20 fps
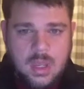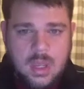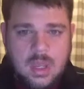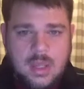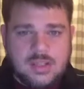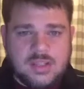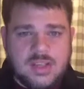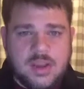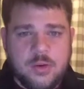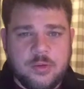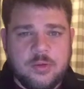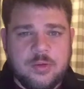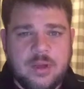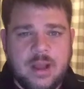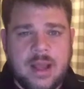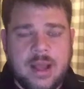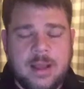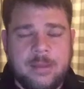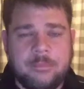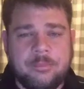So
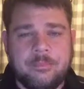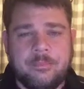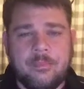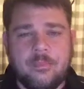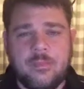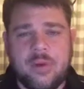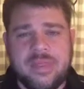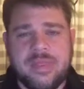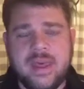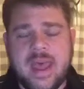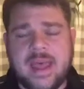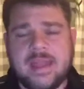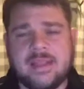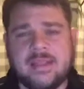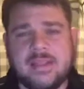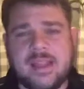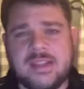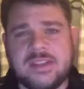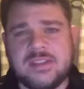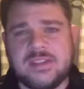with that,
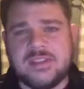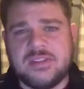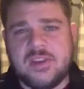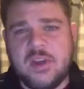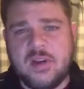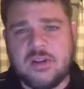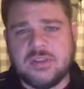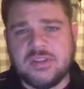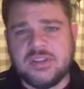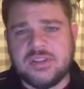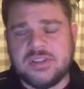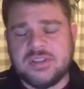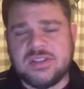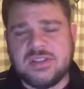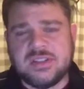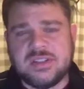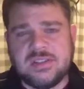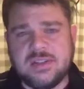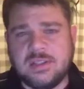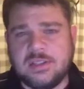let's talk
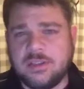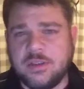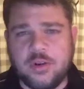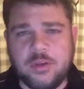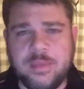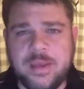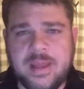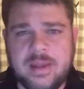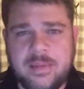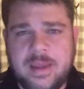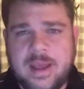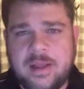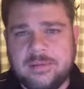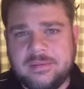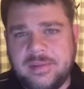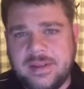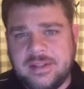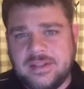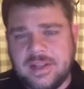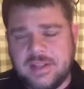just a little bit about
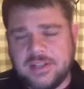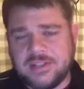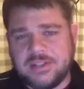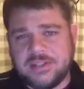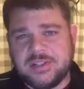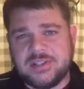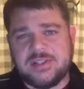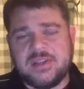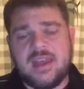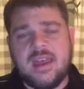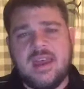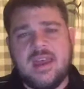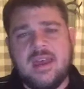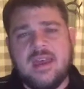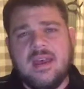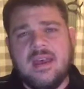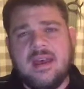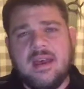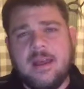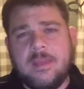intelligence.
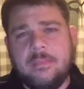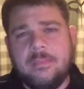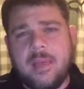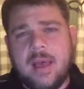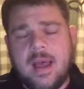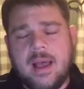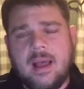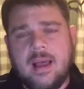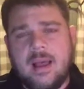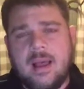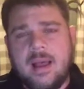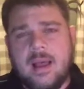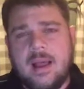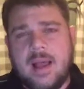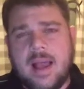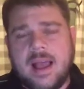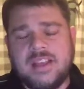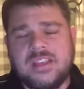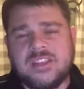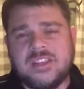
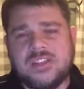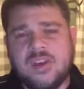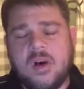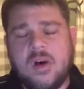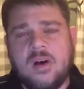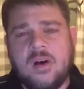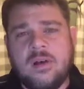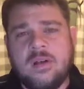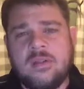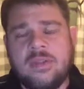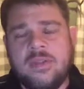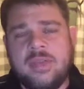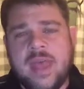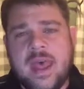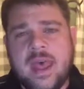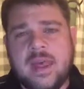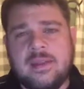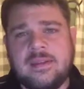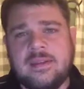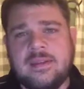I saw
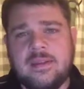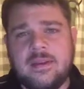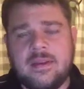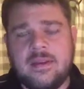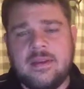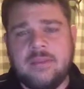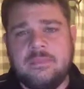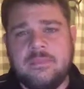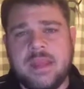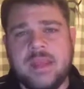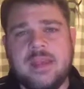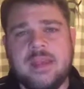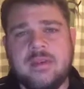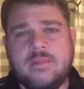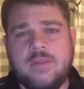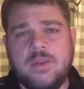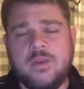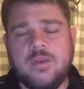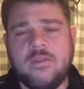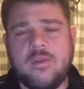that many
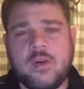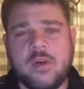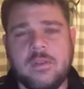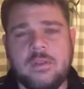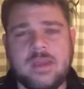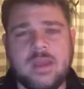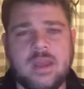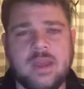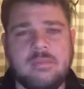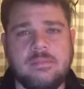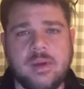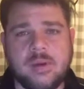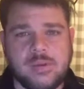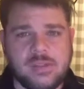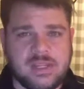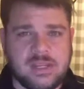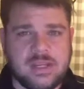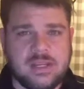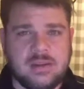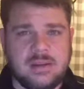of you have already begun
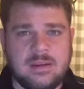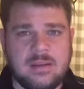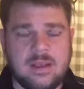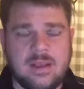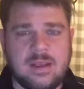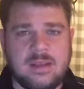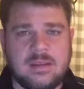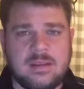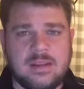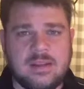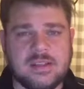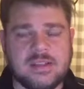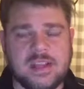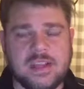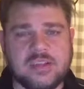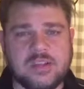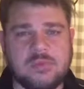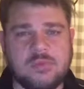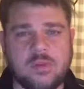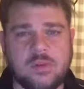posting in the
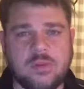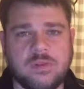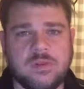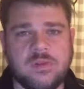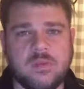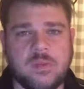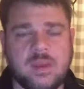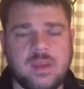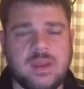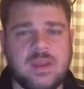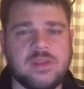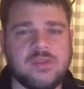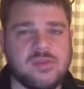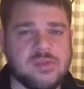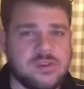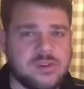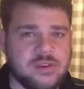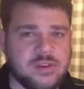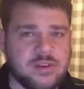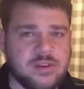discussion board this week,
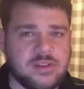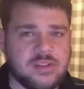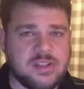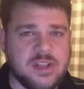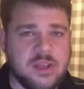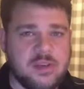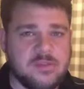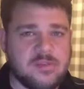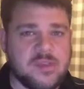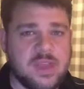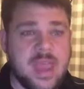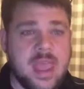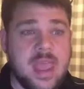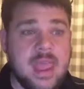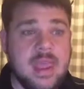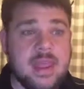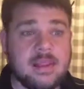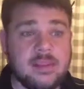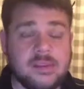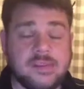introducing yourselves.
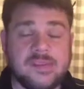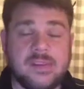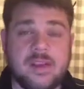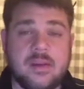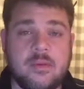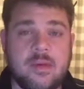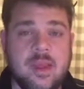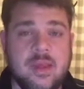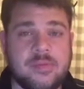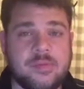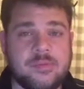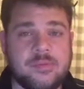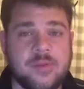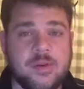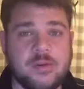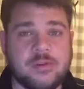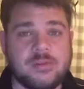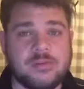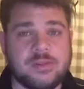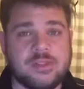It looks like we have some
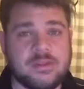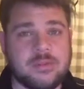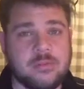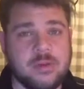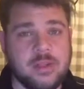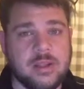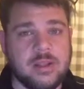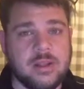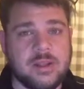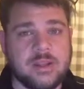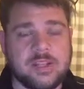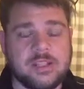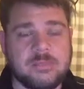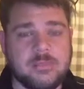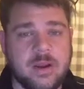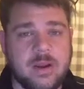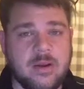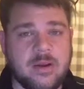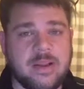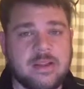folks with some really good
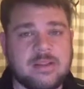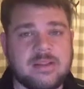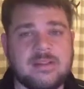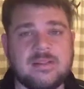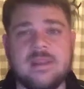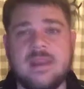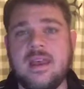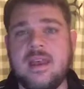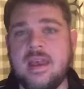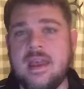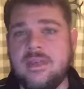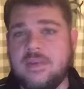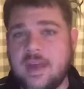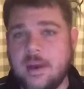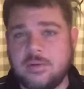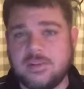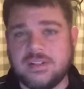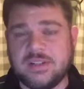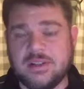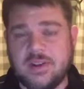experience, and
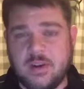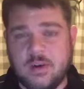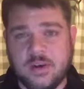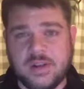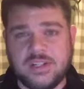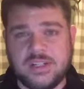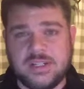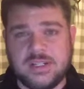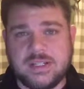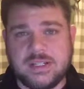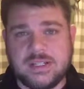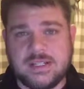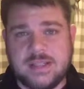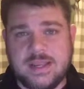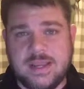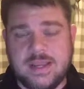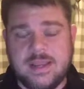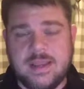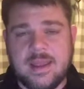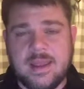that was encouraging to
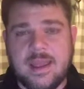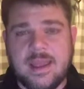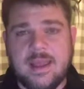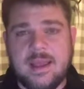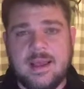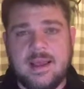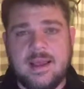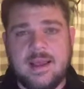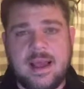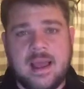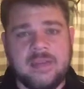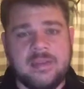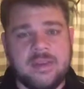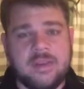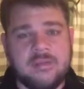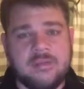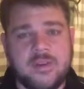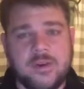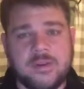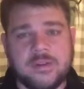see. I
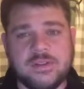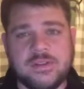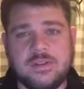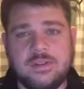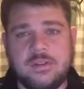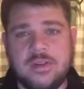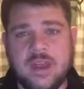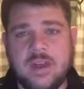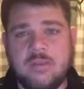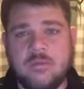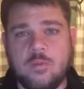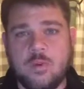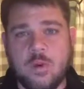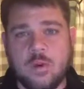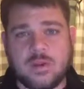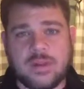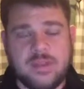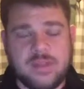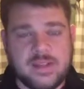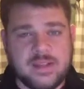think folks who have
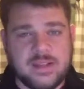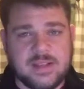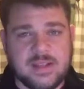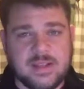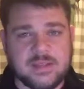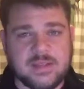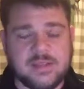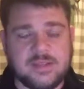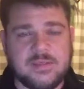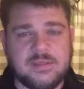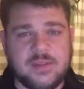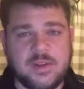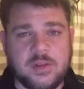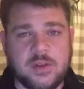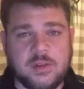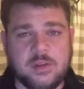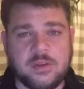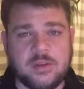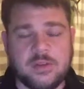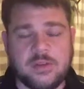worked in the intelligence
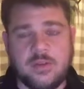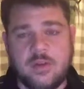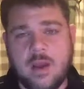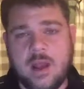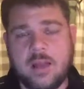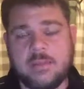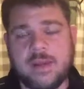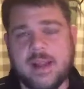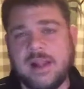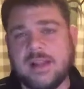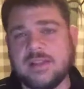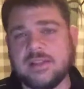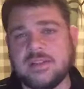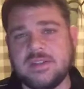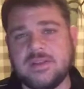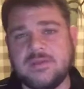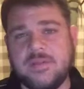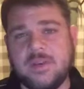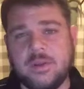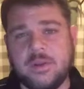field or the crime
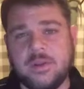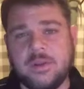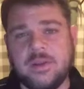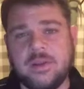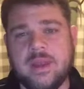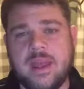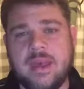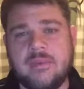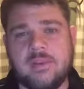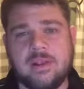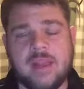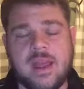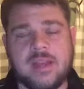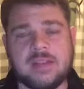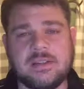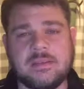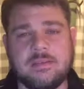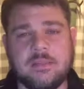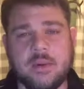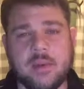analysis field have a
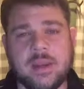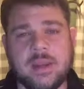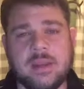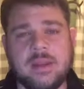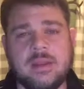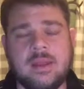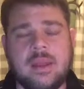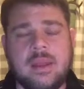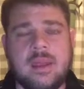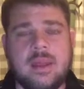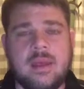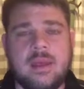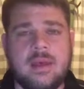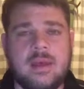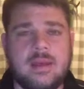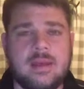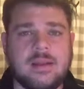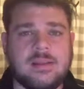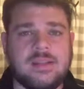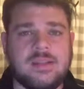lot to bring
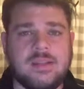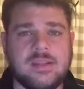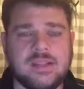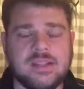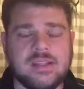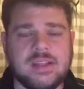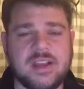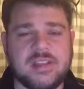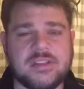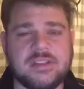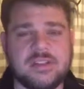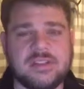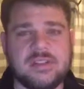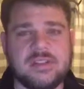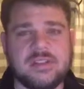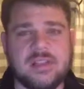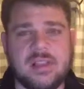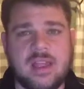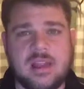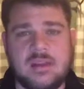to the
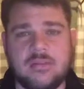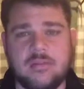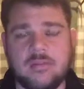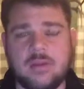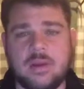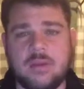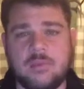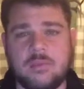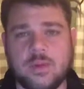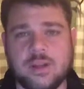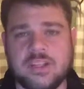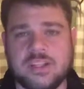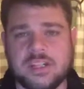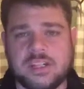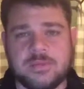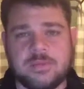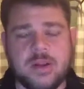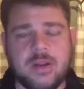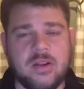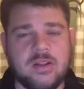discussions, a lot of rich
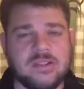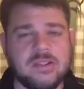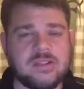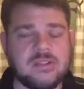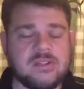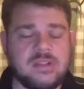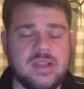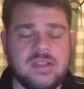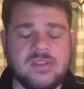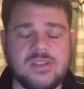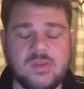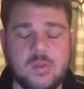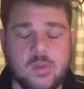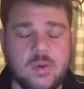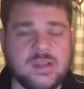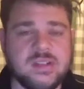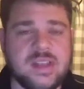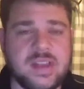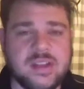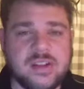experiences and
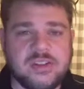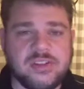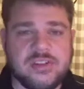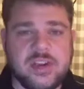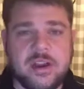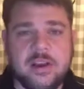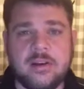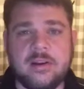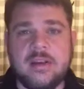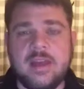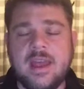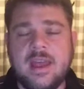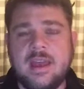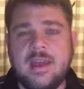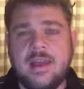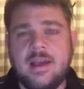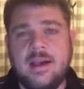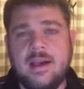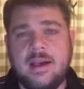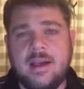stories they can share,
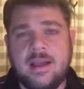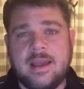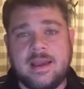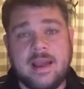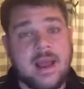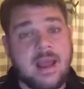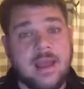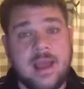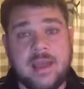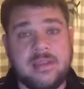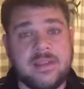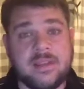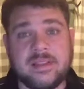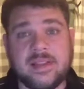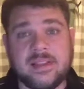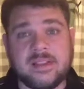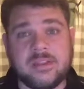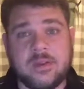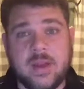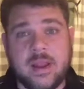and I think
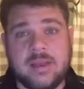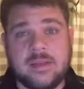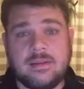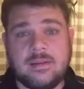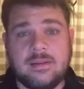that's great.